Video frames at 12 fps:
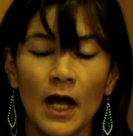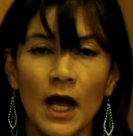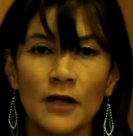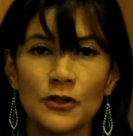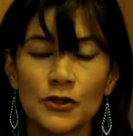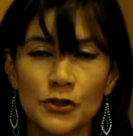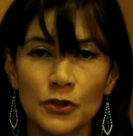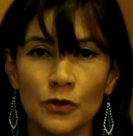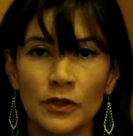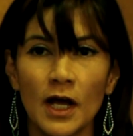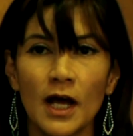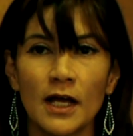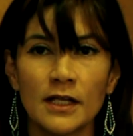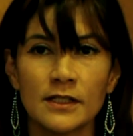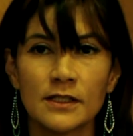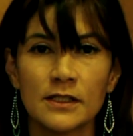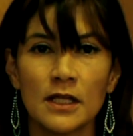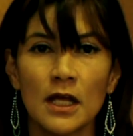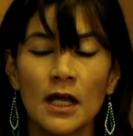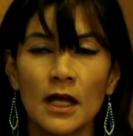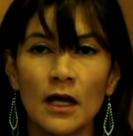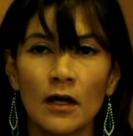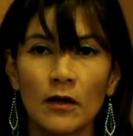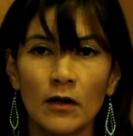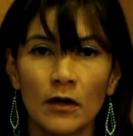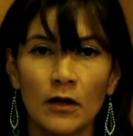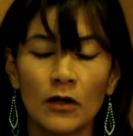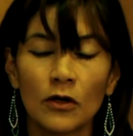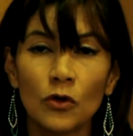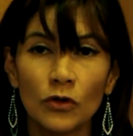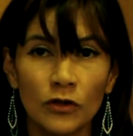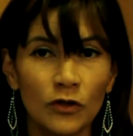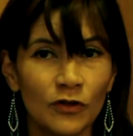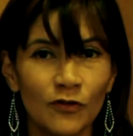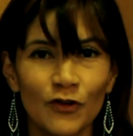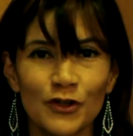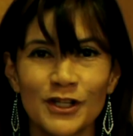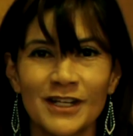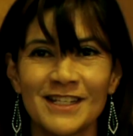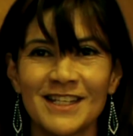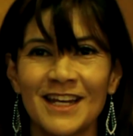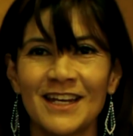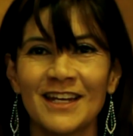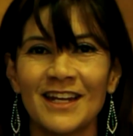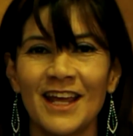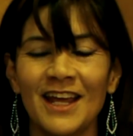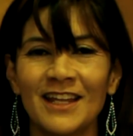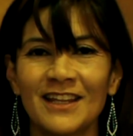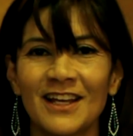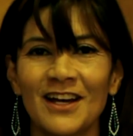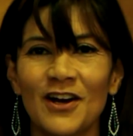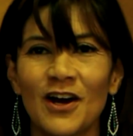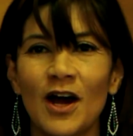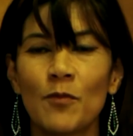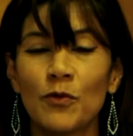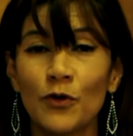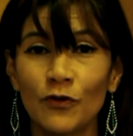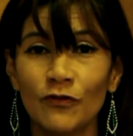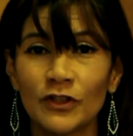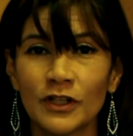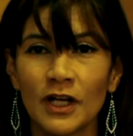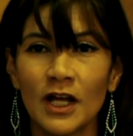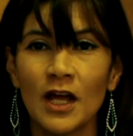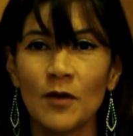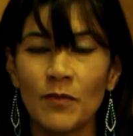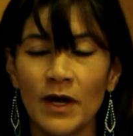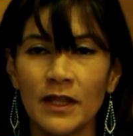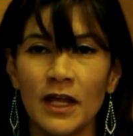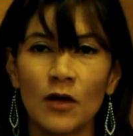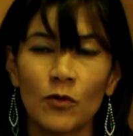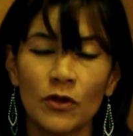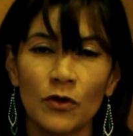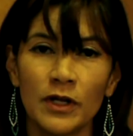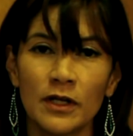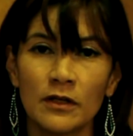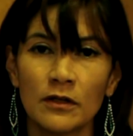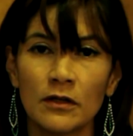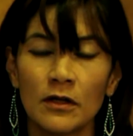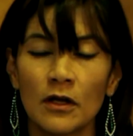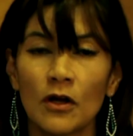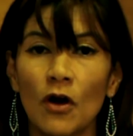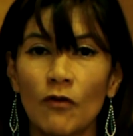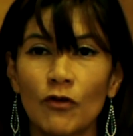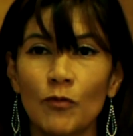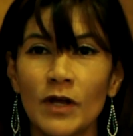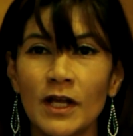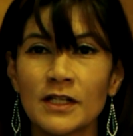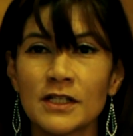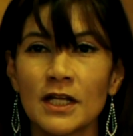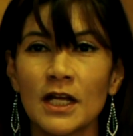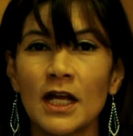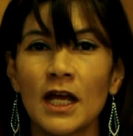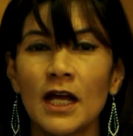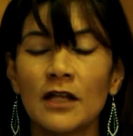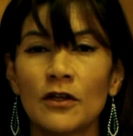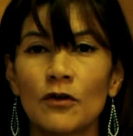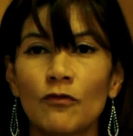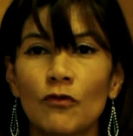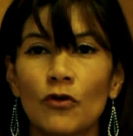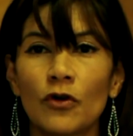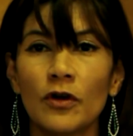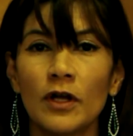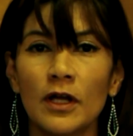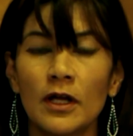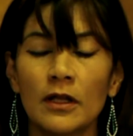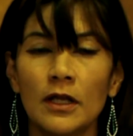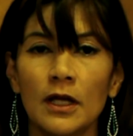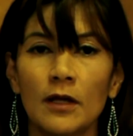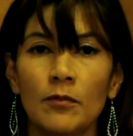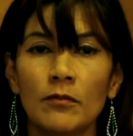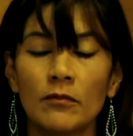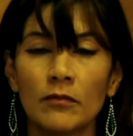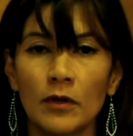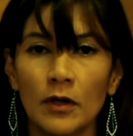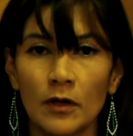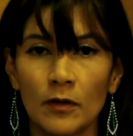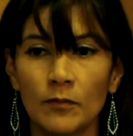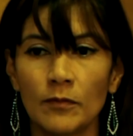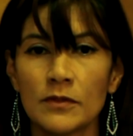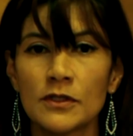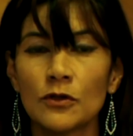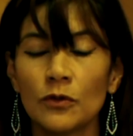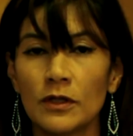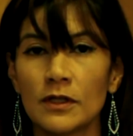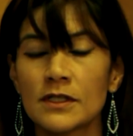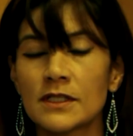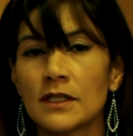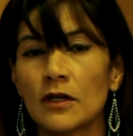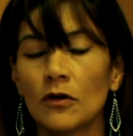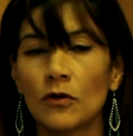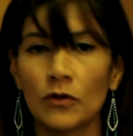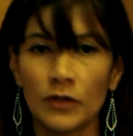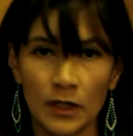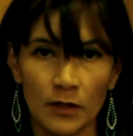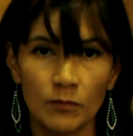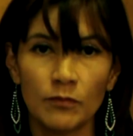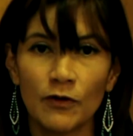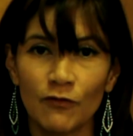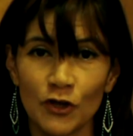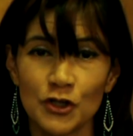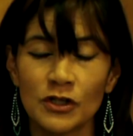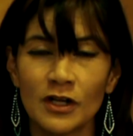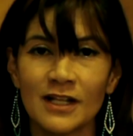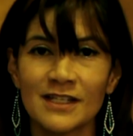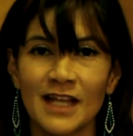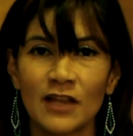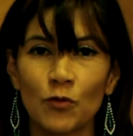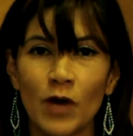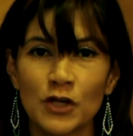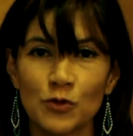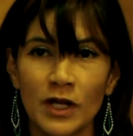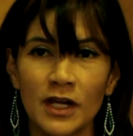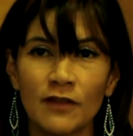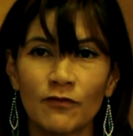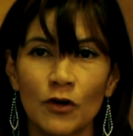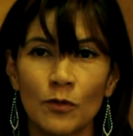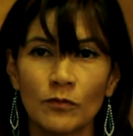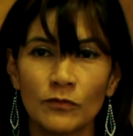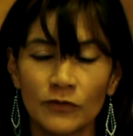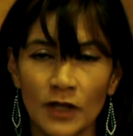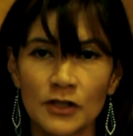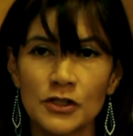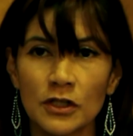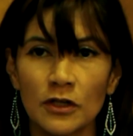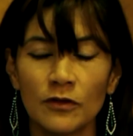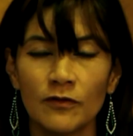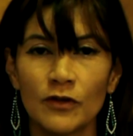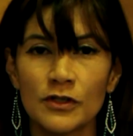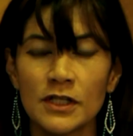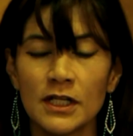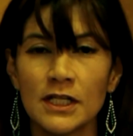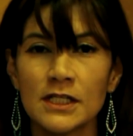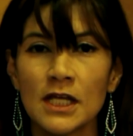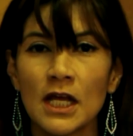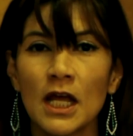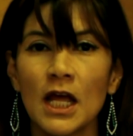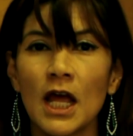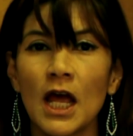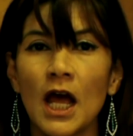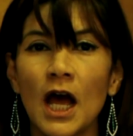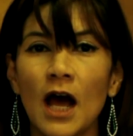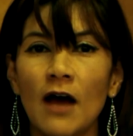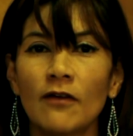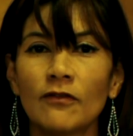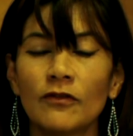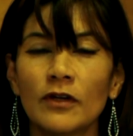understood as good universities and approved by the Ecuadorian government, and therefore the students or the professionals that graduated from such universities have,